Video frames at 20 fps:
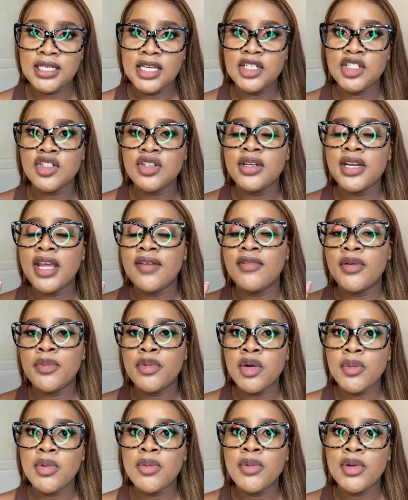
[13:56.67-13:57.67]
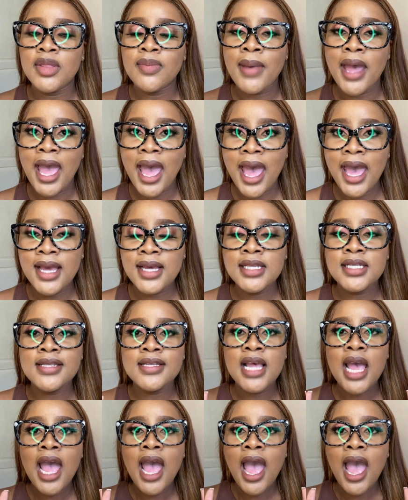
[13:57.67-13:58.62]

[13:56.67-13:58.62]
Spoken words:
I did not have a problem with my eyes,